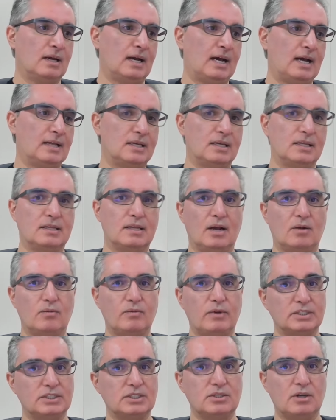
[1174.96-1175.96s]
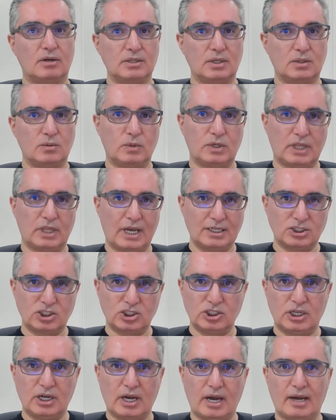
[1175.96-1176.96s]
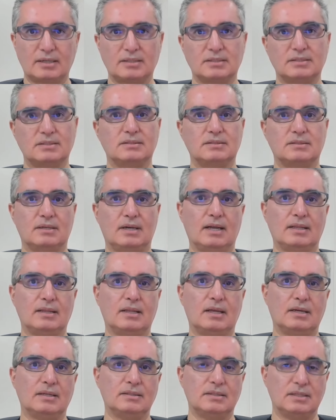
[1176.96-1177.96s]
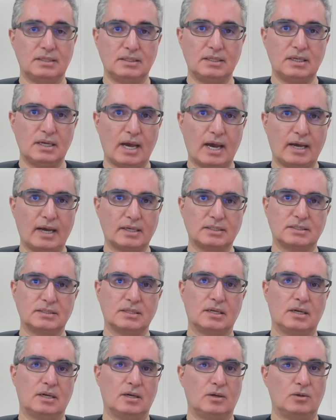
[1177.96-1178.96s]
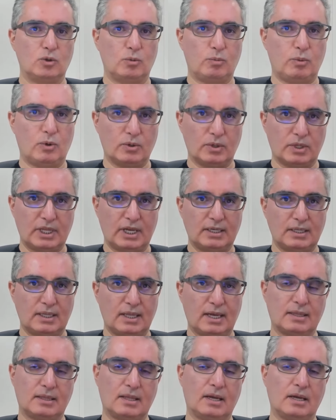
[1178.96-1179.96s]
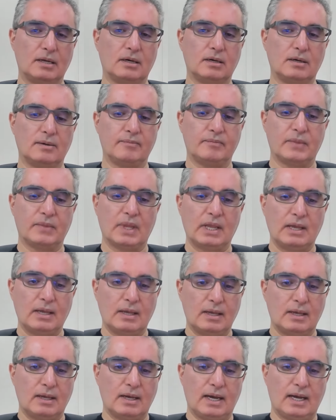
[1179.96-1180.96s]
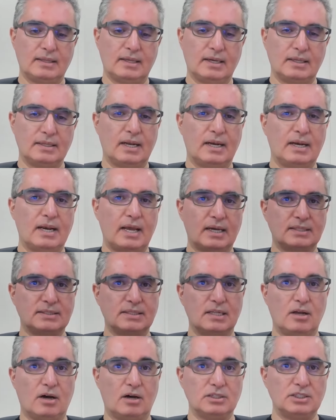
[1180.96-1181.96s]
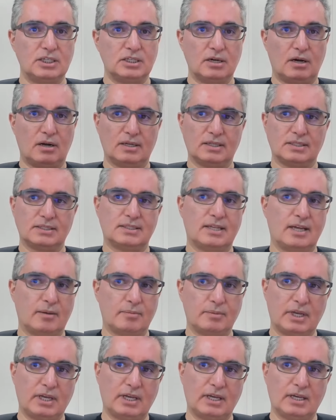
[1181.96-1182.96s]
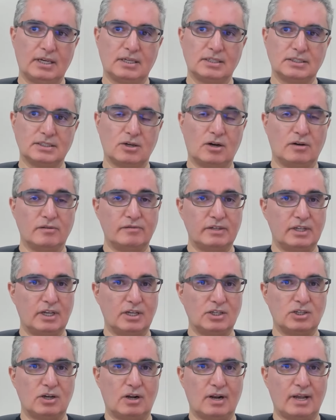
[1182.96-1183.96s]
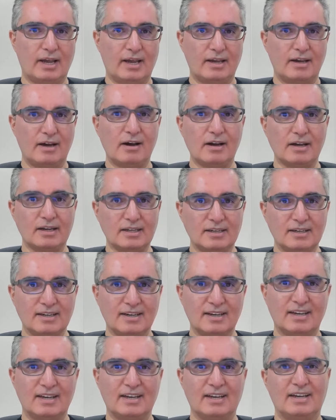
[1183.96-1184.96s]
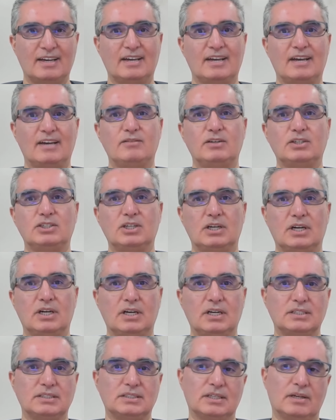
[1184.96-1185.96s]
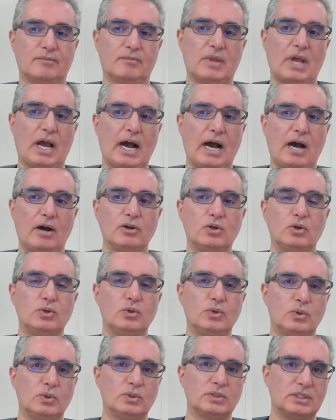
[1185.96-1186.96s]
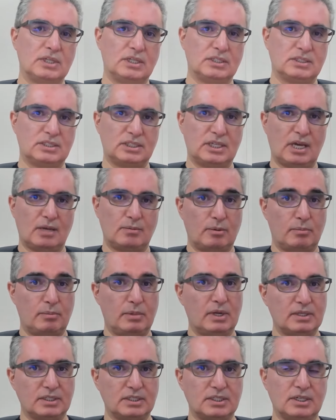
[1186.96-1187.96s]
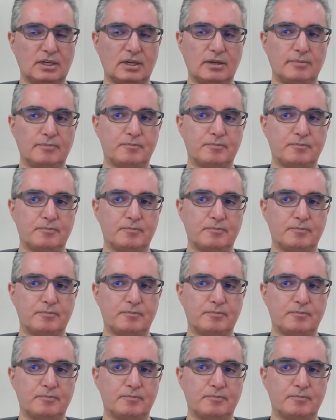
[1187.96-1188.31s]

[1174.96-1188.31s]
at Intel, we started with S G X and then T D X to protect that data. And then the next logical step is confidential A I, which is how you use this capability